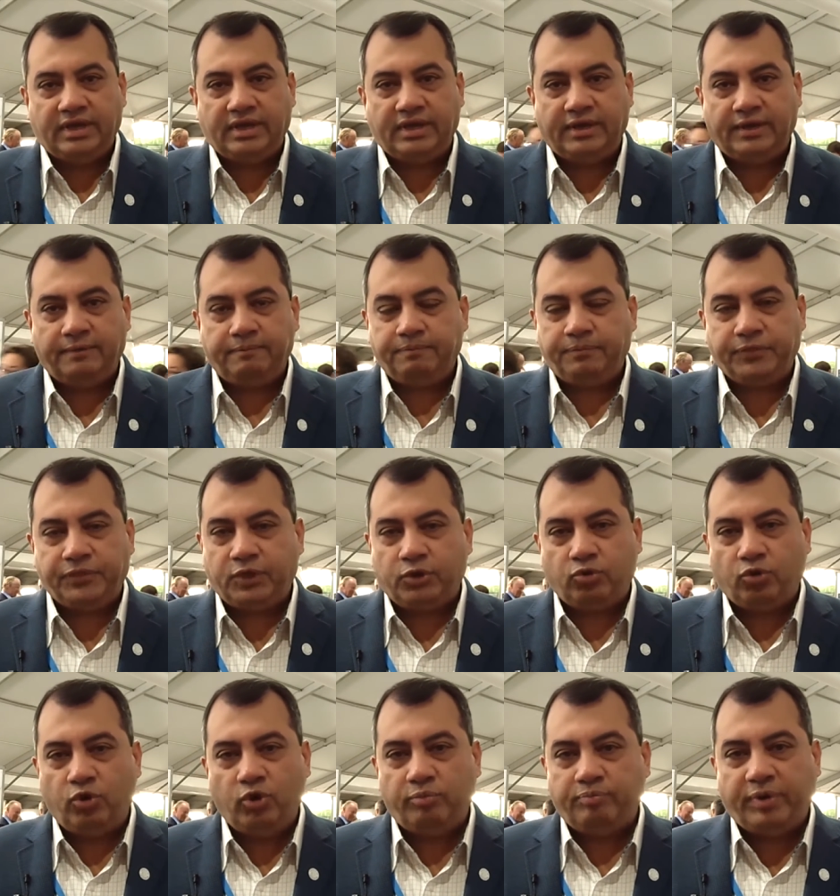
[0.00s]
Um, the
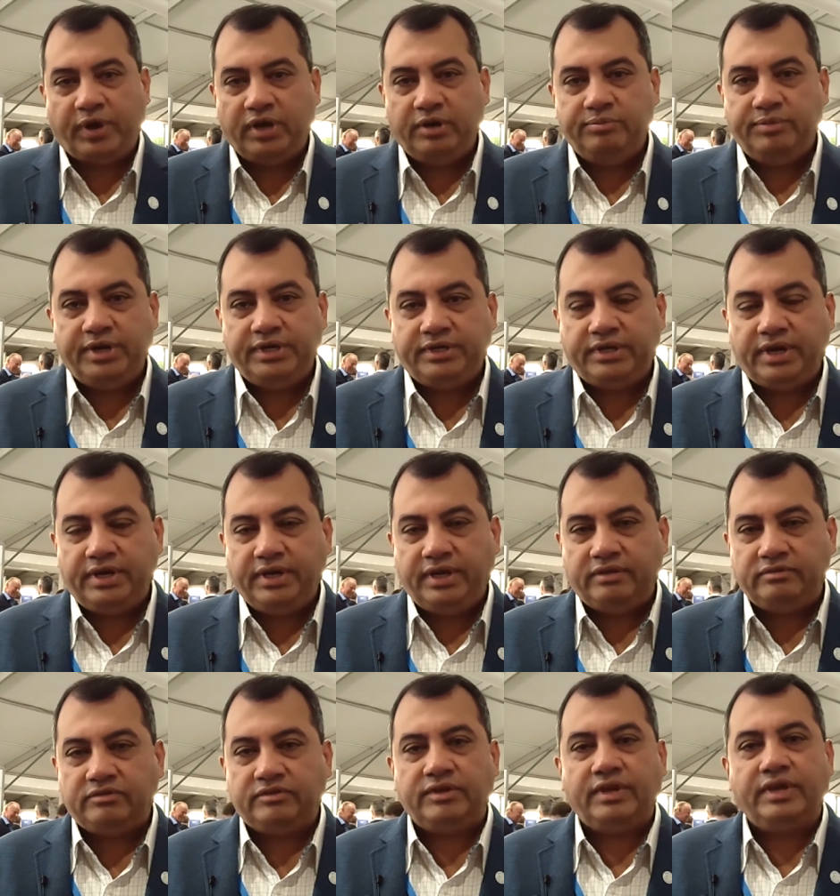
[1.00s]
role of
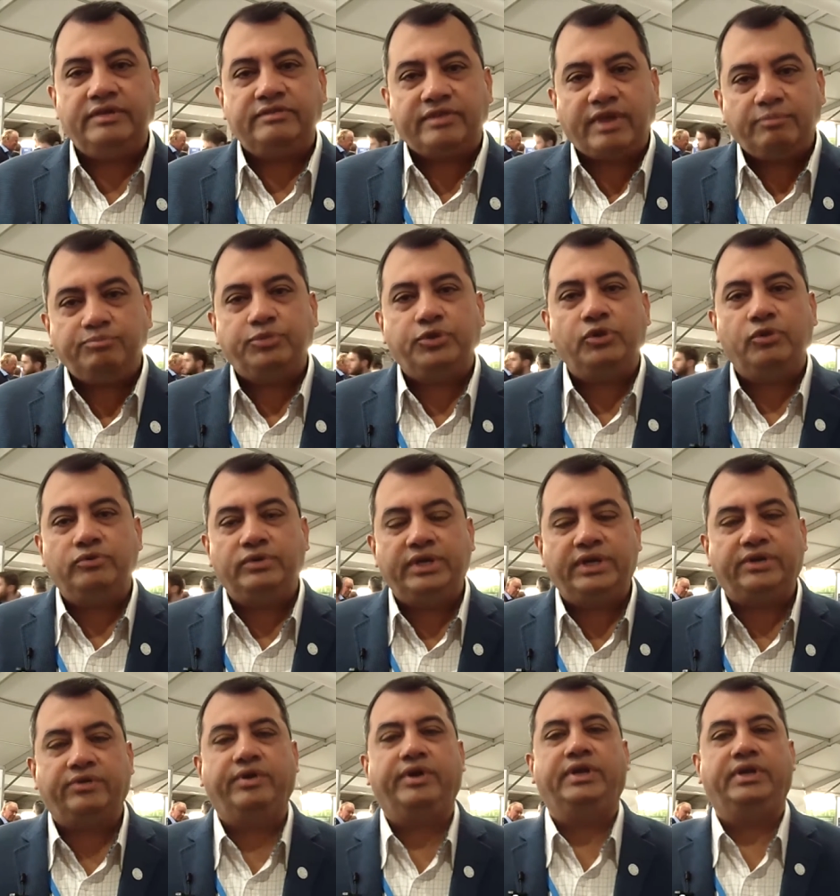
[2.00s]
parliamentarians is
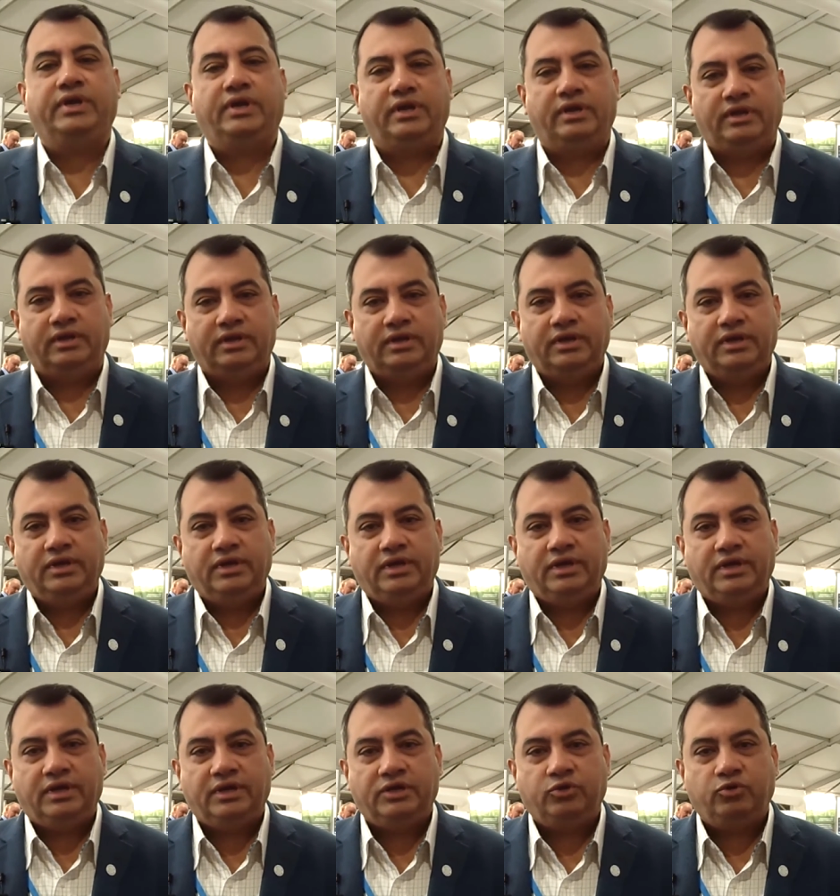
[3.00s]
absolutely critical
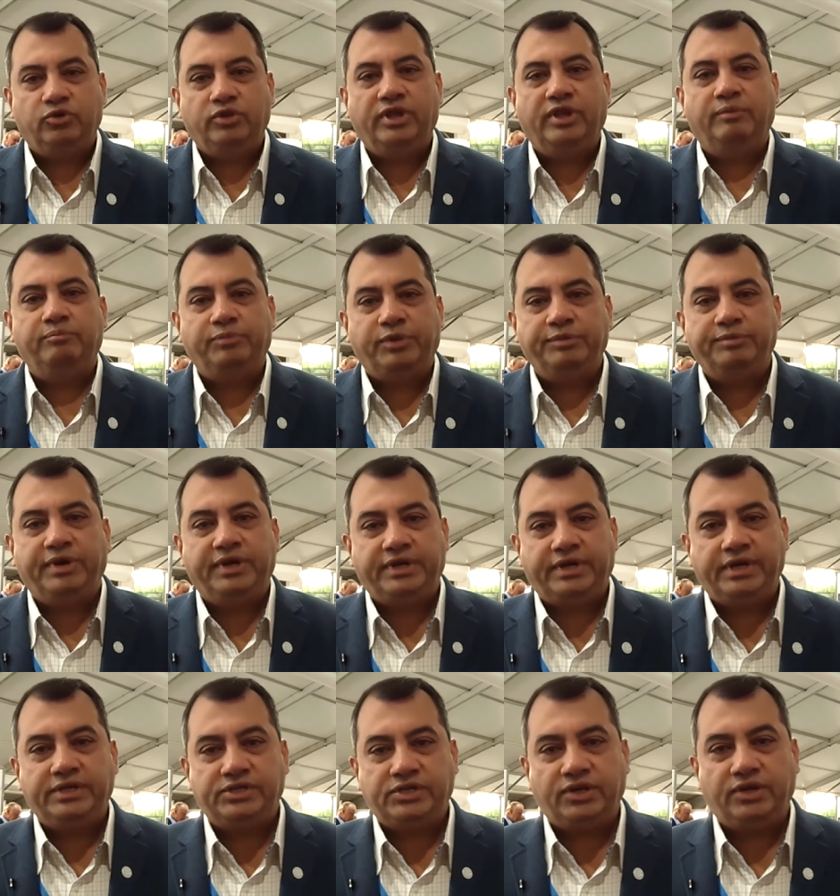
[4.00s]
uh, to the
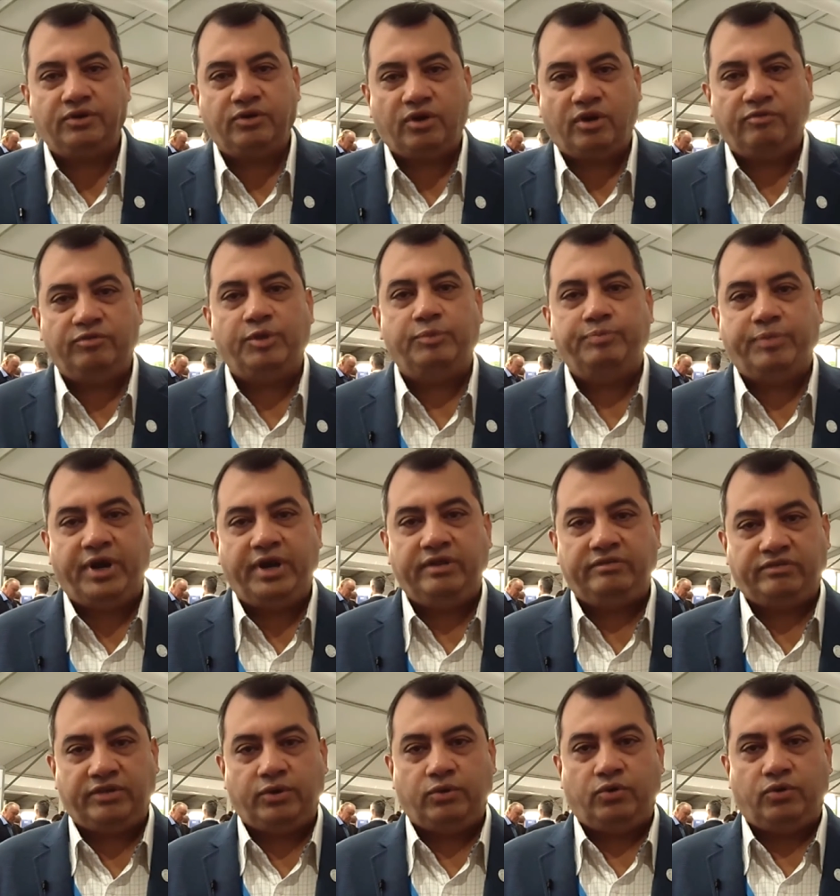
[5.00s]
implementation of the
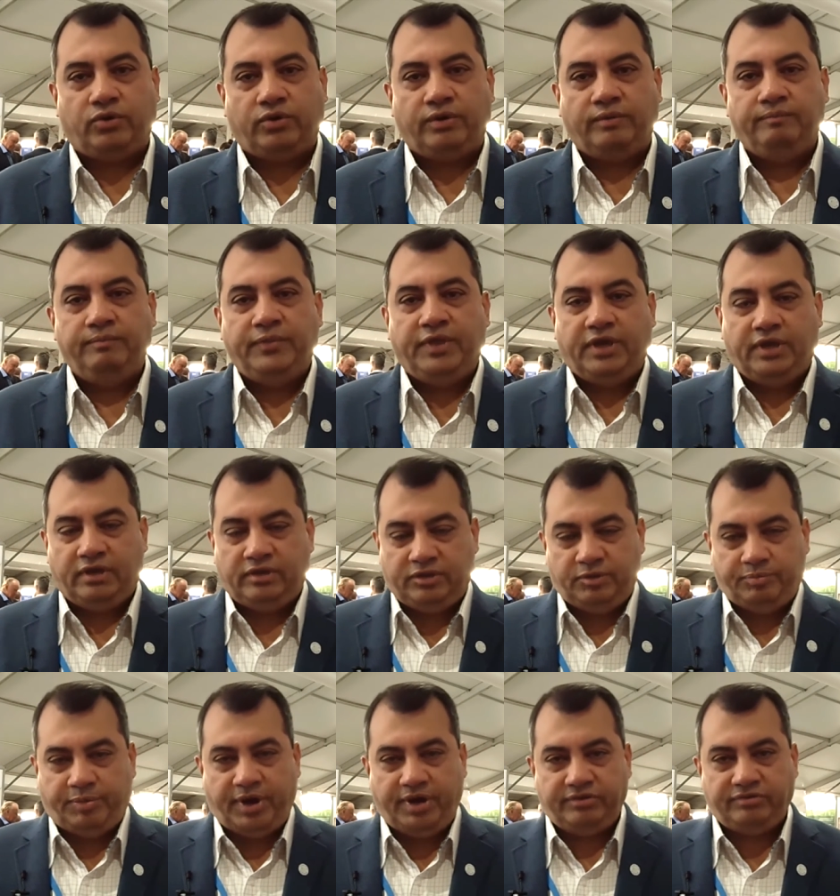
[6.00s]
Paris Accord, uh,
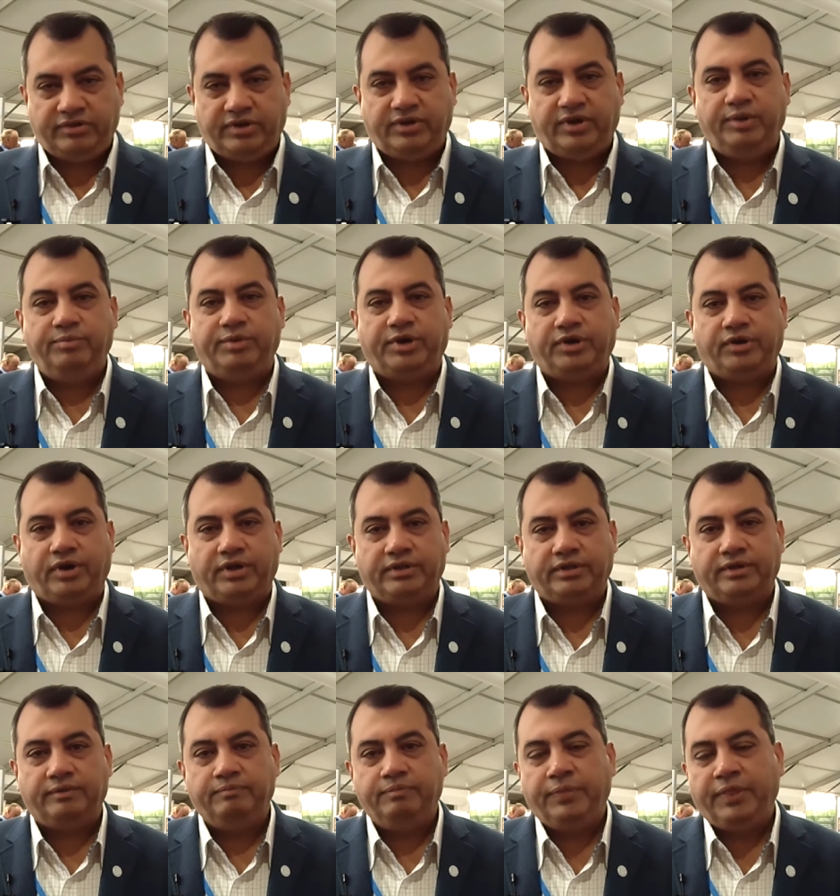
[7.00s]
the Paris Agreement
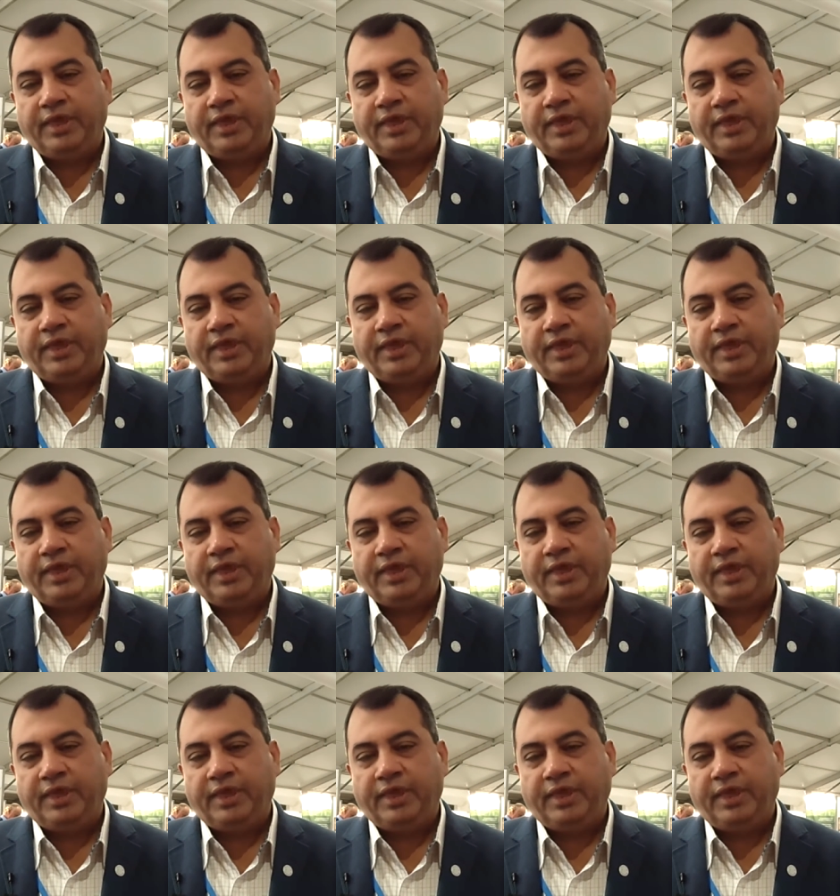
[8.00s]
rather.